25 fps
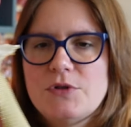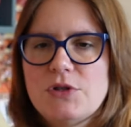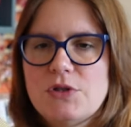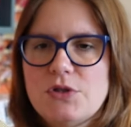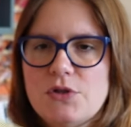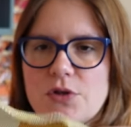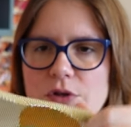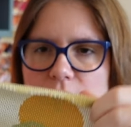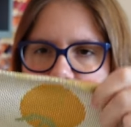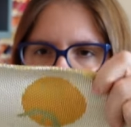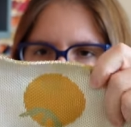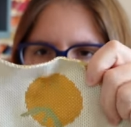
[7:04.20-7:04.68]

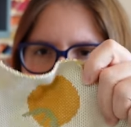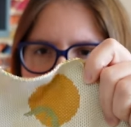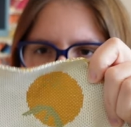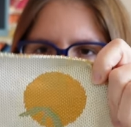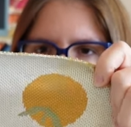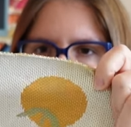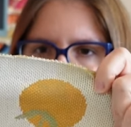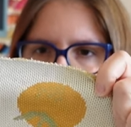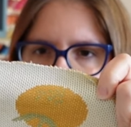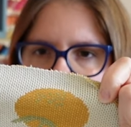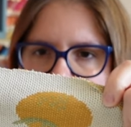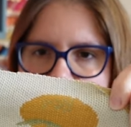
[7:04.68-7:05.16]
just looking and
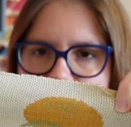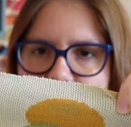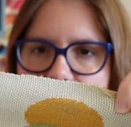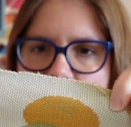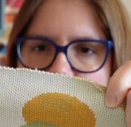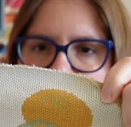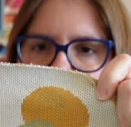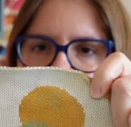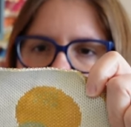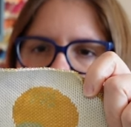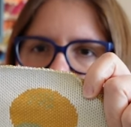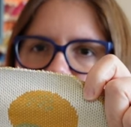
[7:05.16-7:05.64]
checking.
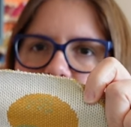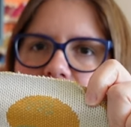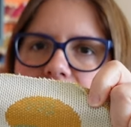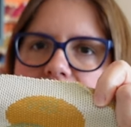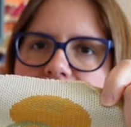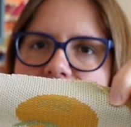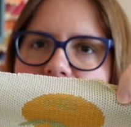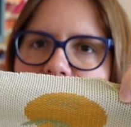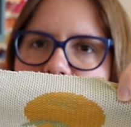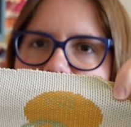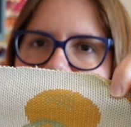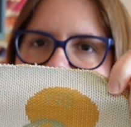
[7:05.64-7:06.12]
Yeah, there, there's
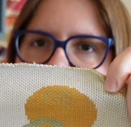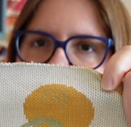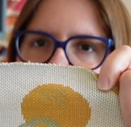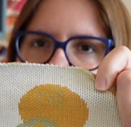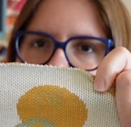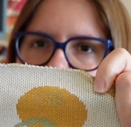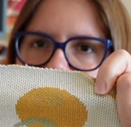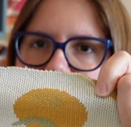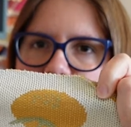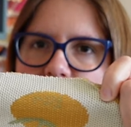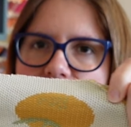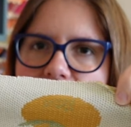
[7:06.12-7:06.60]
a tiny bit
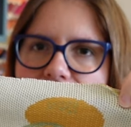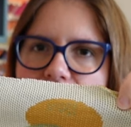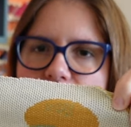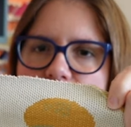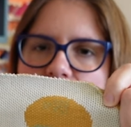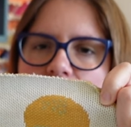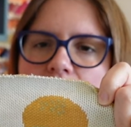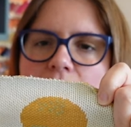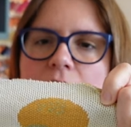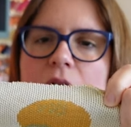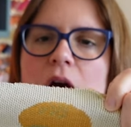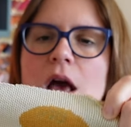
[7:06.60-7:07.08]
of
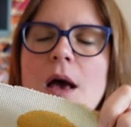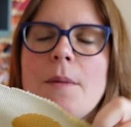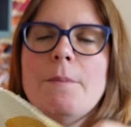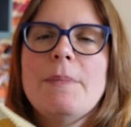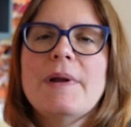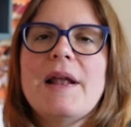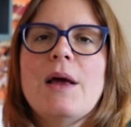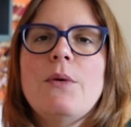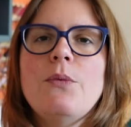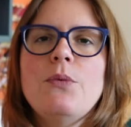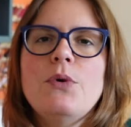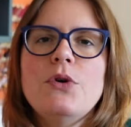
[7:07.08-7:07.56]
stretch,
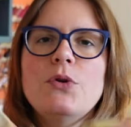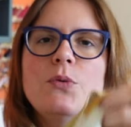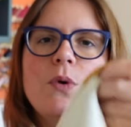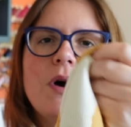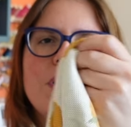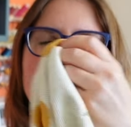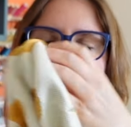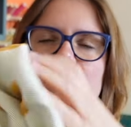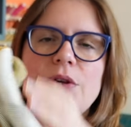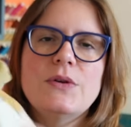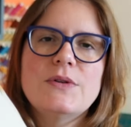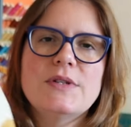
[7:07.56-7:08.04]
but I would
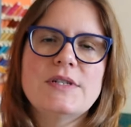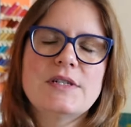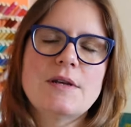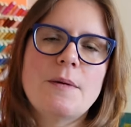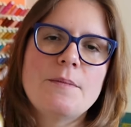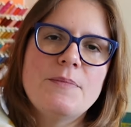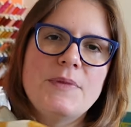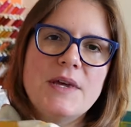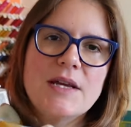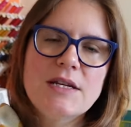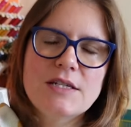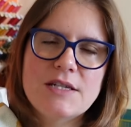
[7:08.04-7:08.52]
want to use
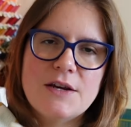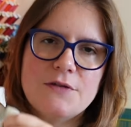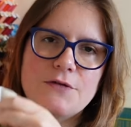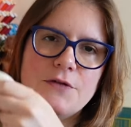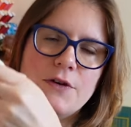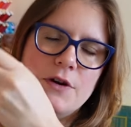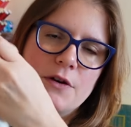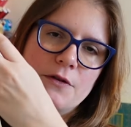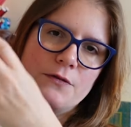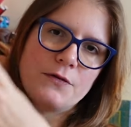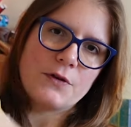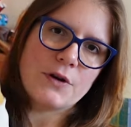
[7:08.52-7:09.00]
something
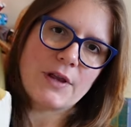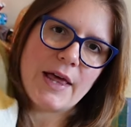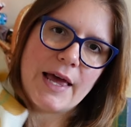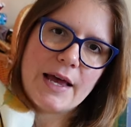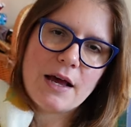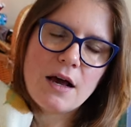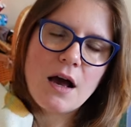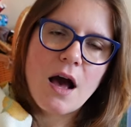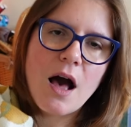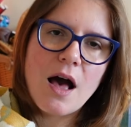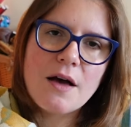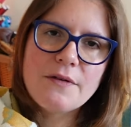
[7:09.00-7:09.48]
different for
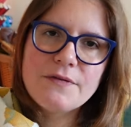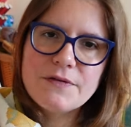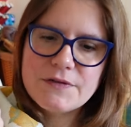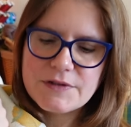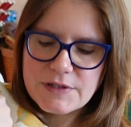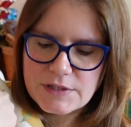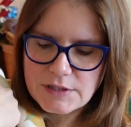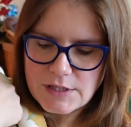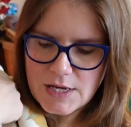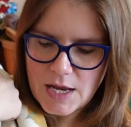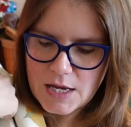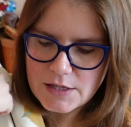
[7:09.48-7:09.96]
like
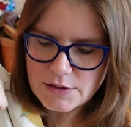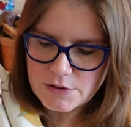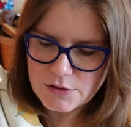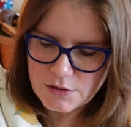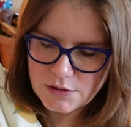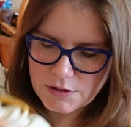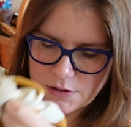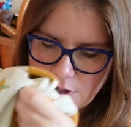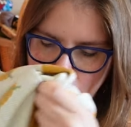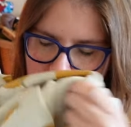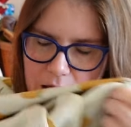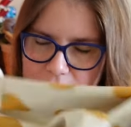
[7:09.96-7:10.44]
cuffs,
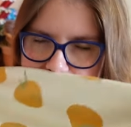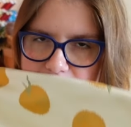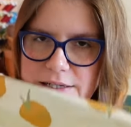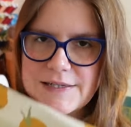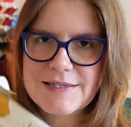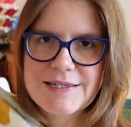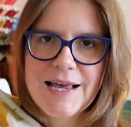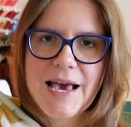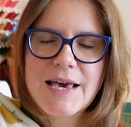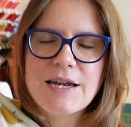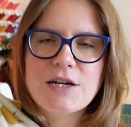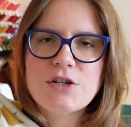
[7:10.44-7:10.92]
and I
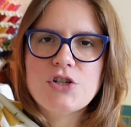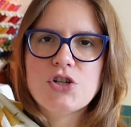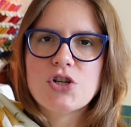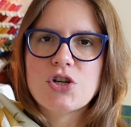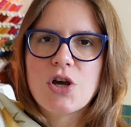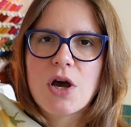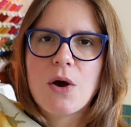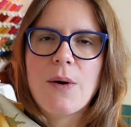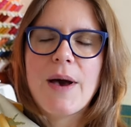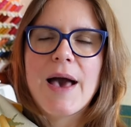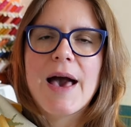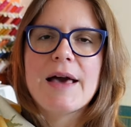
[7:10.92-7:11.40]
decided to
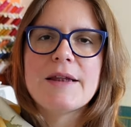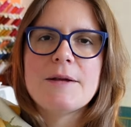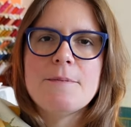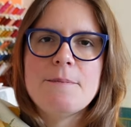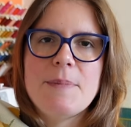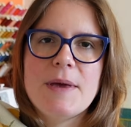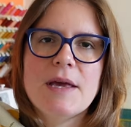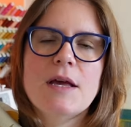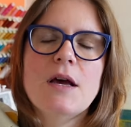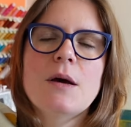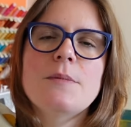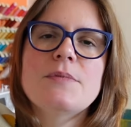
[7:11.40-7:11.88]
go ahead and
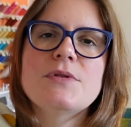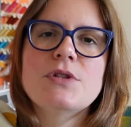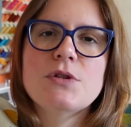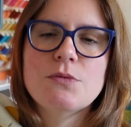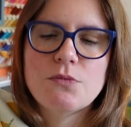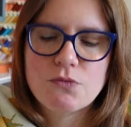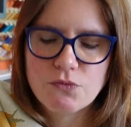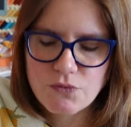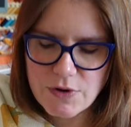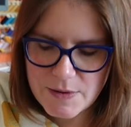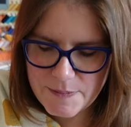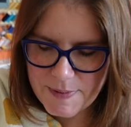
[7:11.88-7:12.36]
pick up
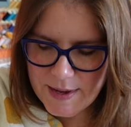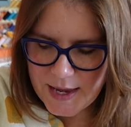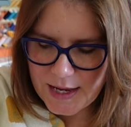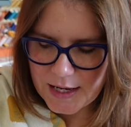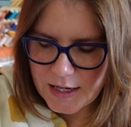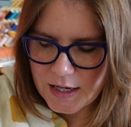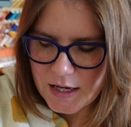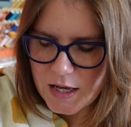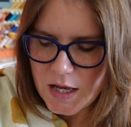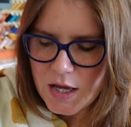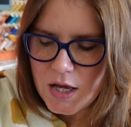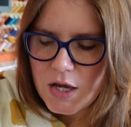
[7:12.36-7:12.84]
some
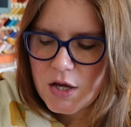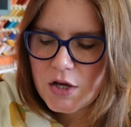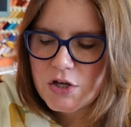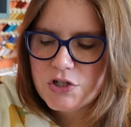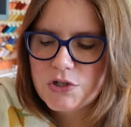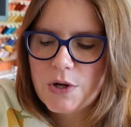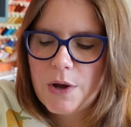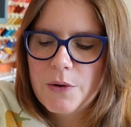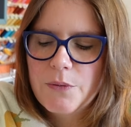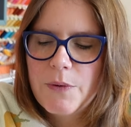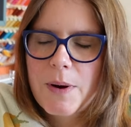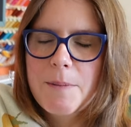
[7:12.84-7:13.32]
ribbing.
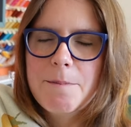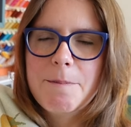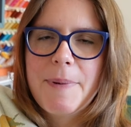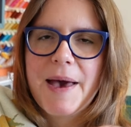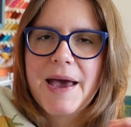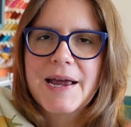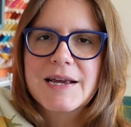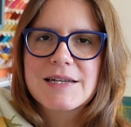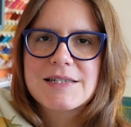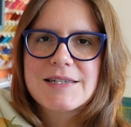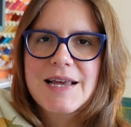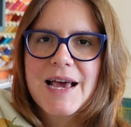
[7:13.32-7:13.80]
So I went
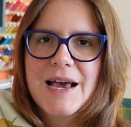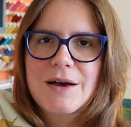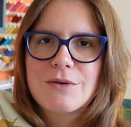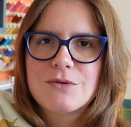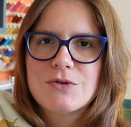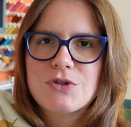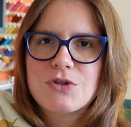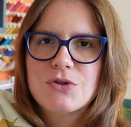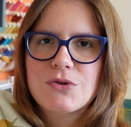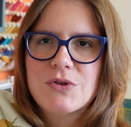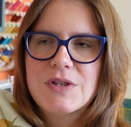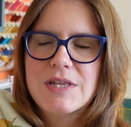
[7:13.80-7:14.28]
back
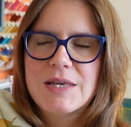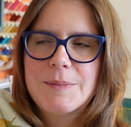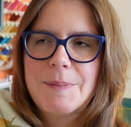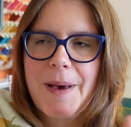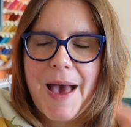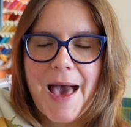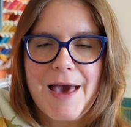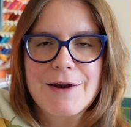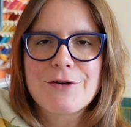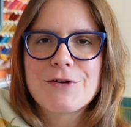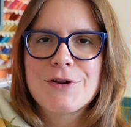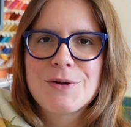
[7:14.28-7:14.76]
down to the
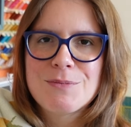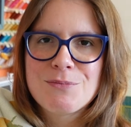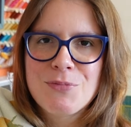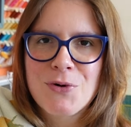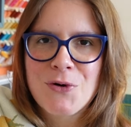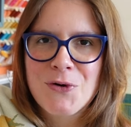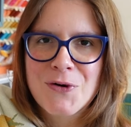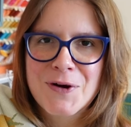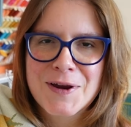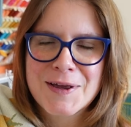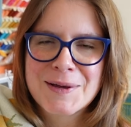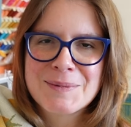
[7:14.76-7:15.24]
Pattern
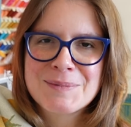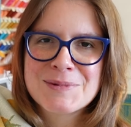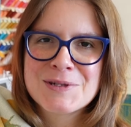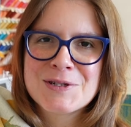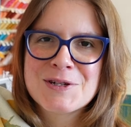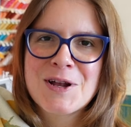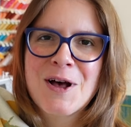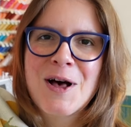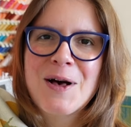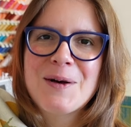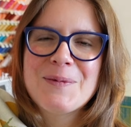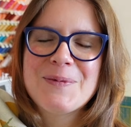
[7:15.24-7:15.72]
Emporium
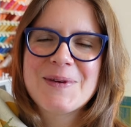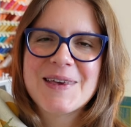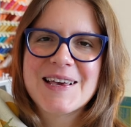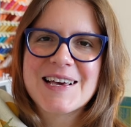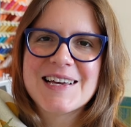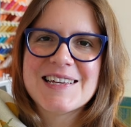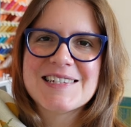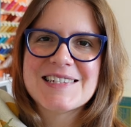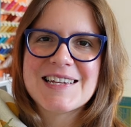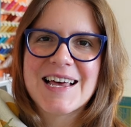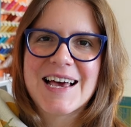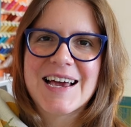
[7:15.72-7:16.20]
stall
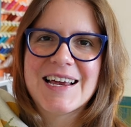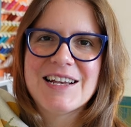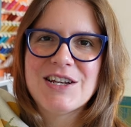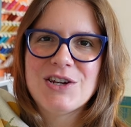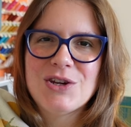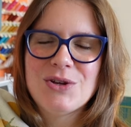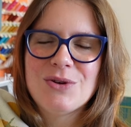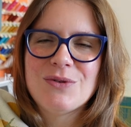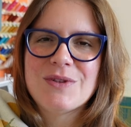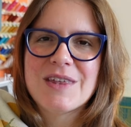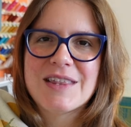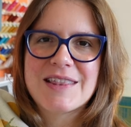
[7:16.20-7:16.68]
because I
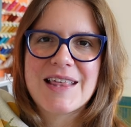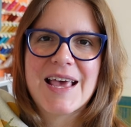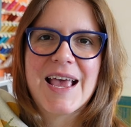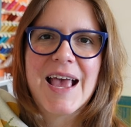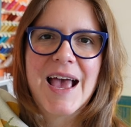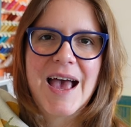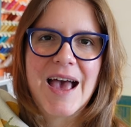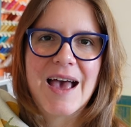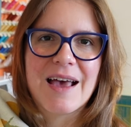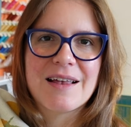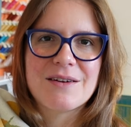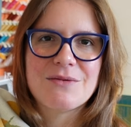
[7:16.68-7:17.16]
knew that they
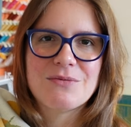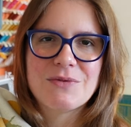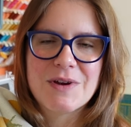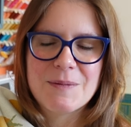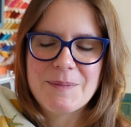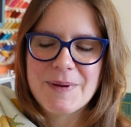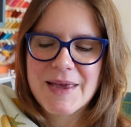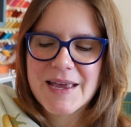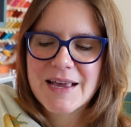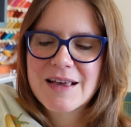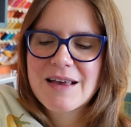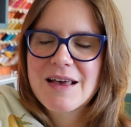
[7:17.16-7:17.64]
had
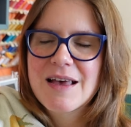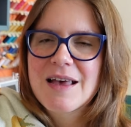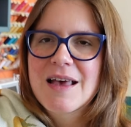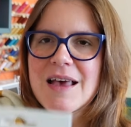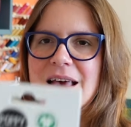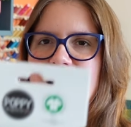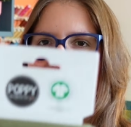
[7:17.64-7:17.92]
ribbing,